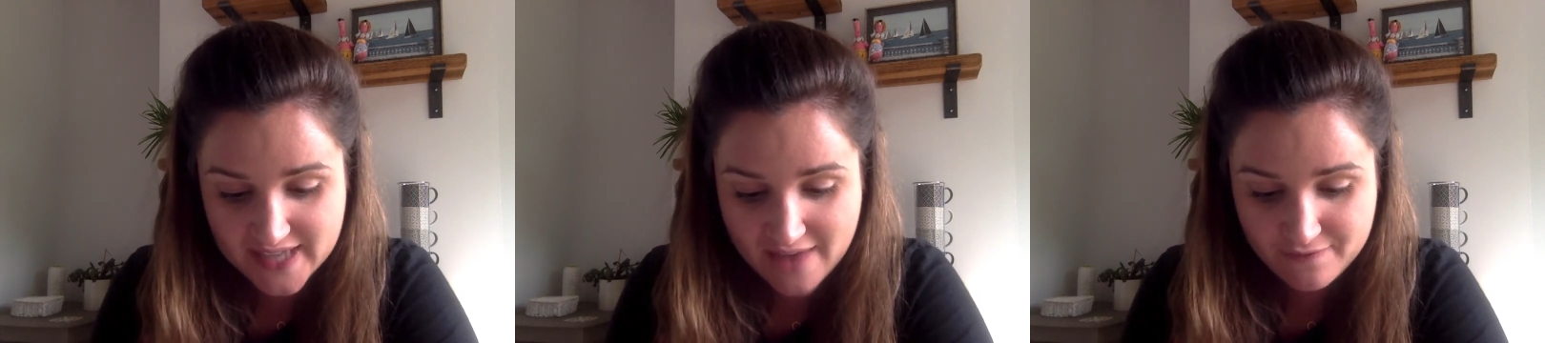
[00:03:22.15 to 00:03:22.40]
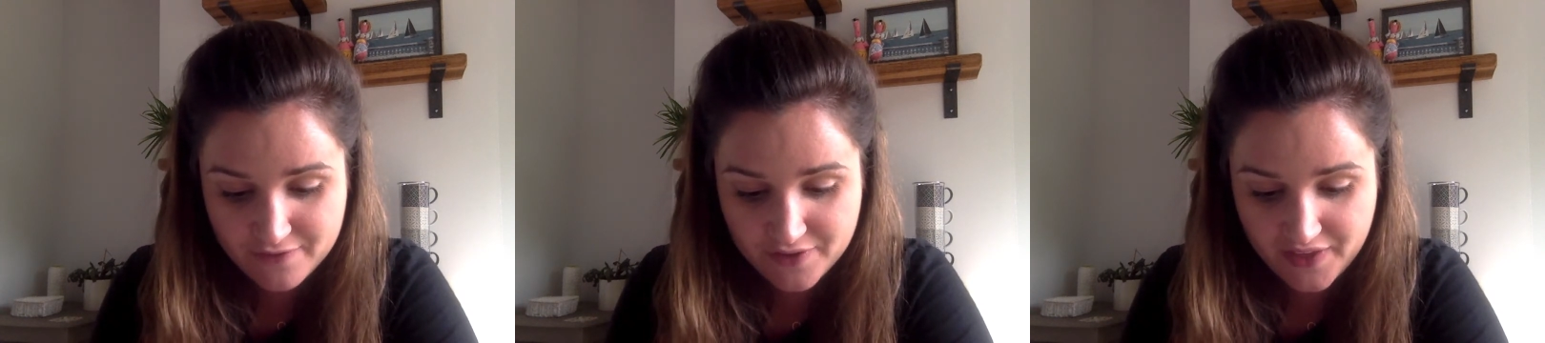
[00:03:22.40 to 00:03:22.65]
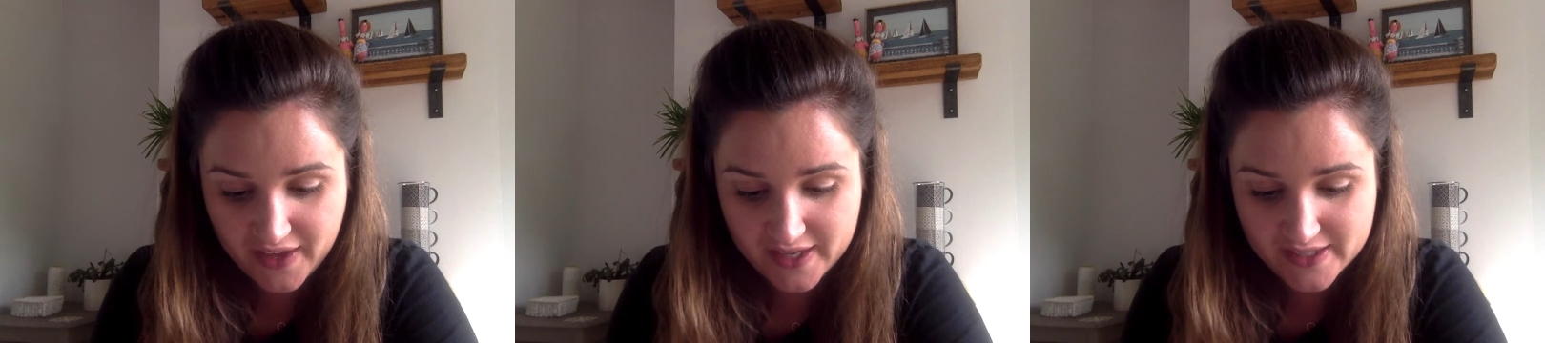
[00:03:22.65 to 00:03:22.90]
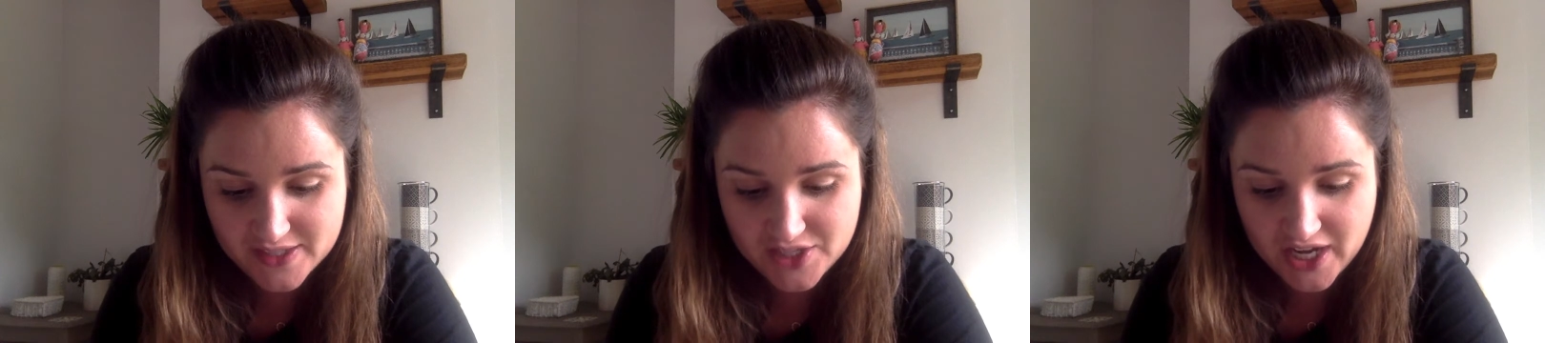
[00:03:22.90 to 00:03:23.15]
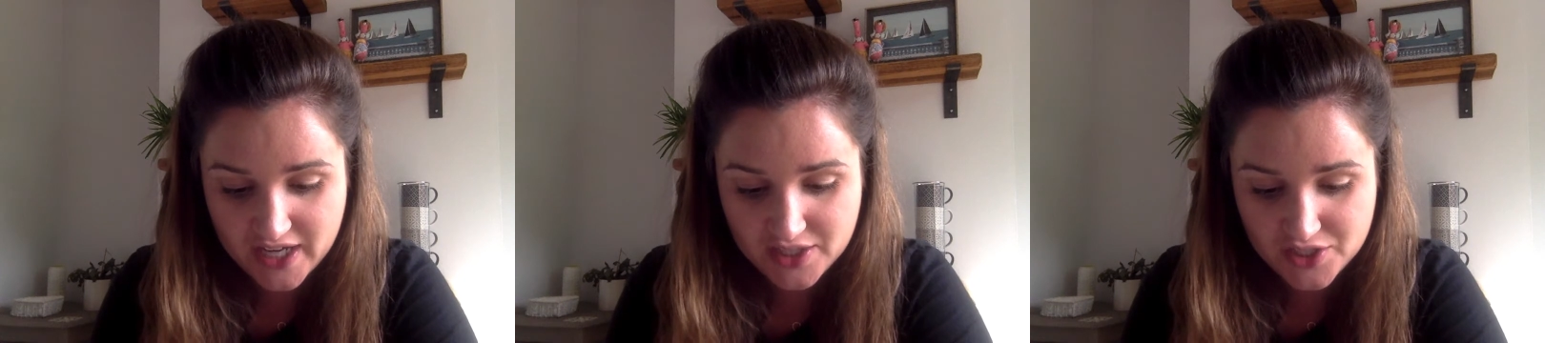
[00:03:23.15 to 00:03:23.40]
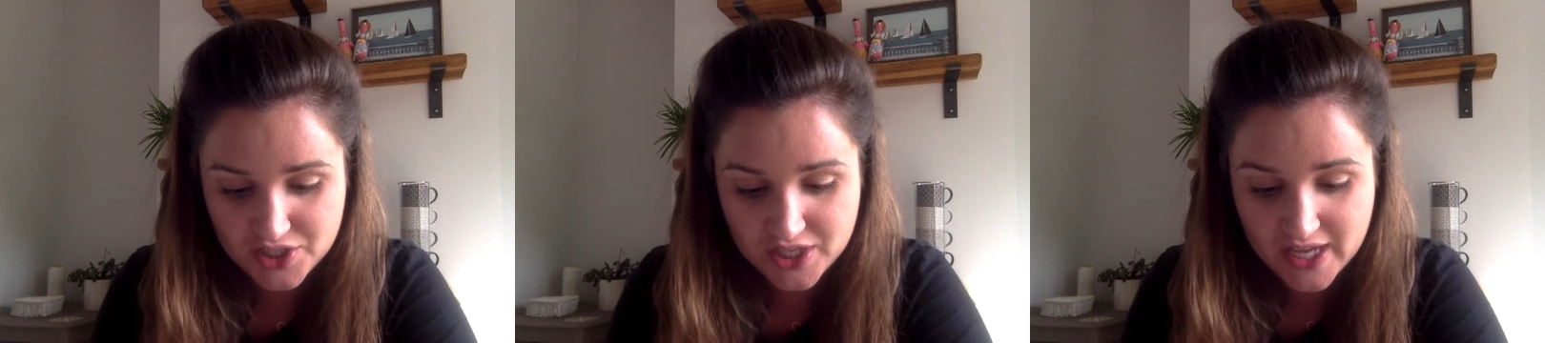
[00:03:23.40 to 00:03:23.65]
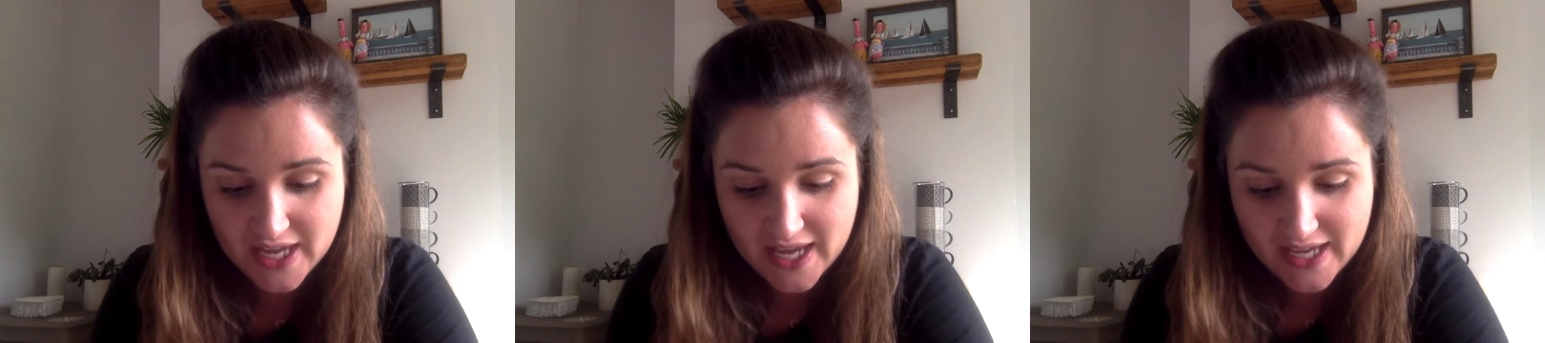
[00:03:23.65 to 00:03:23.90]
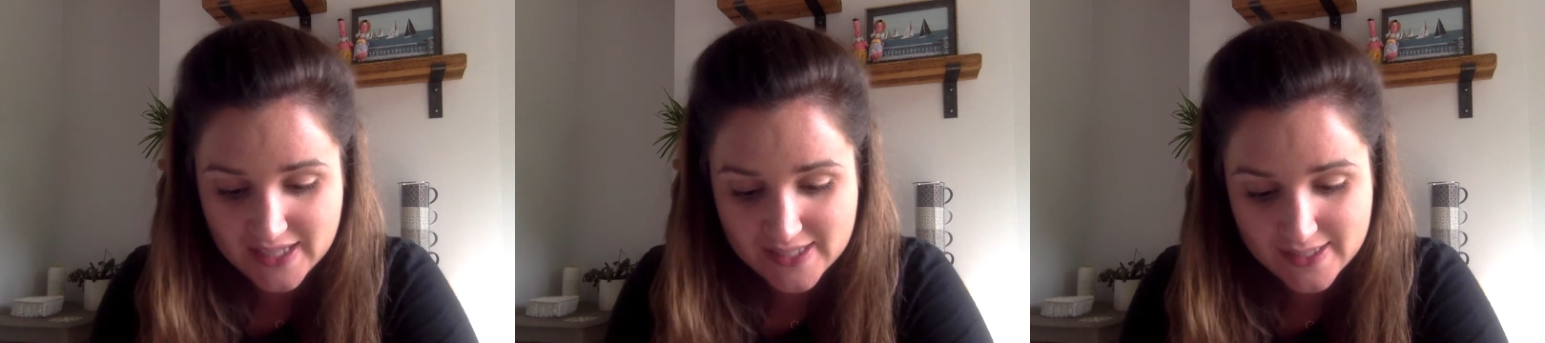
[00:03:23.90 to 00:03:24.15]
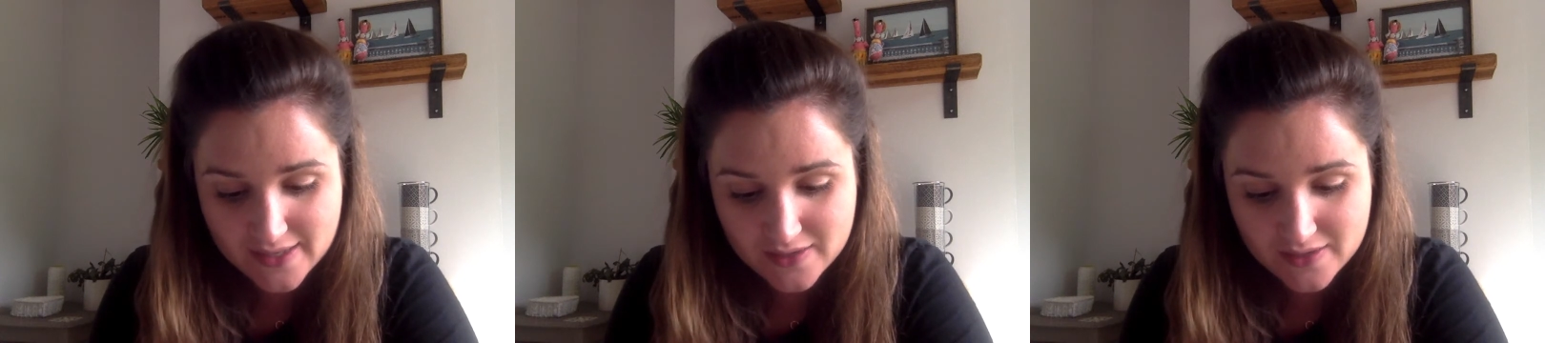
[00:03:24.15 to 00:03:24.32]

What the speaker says: Everything has changed. Inside